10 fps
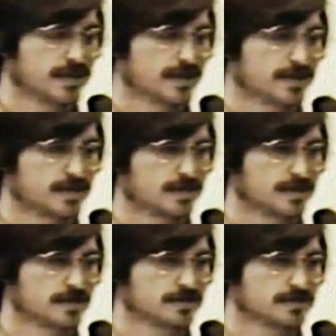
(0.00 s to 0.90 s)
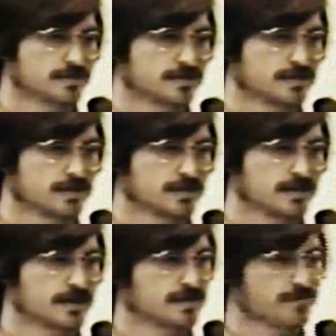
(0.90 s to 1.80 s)
and that
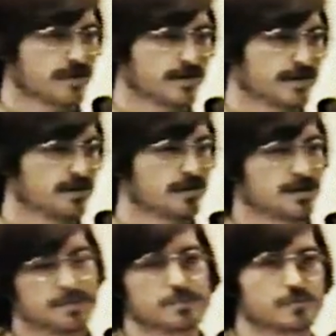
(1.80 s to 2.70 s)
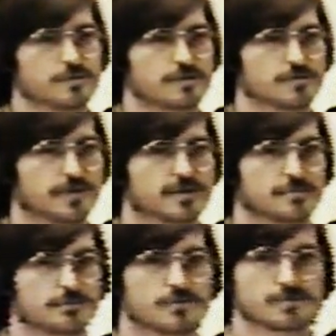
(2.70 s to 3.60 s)
I think right now a lot of people are starting to wake up.
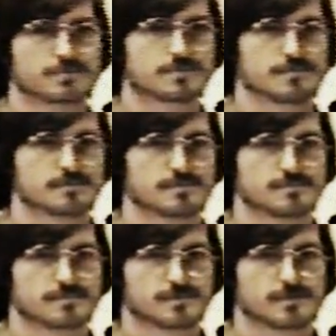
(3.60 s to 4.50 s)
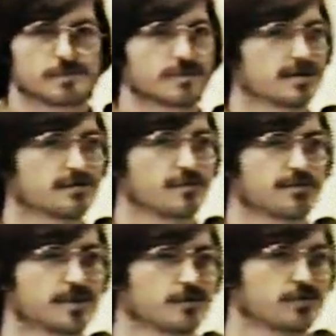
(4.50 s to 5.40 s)
So thank you
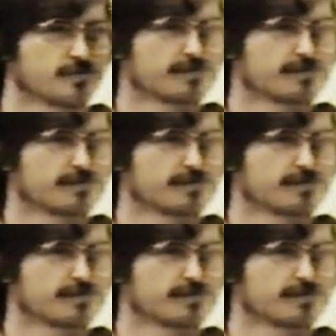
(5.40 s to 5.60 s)
very much.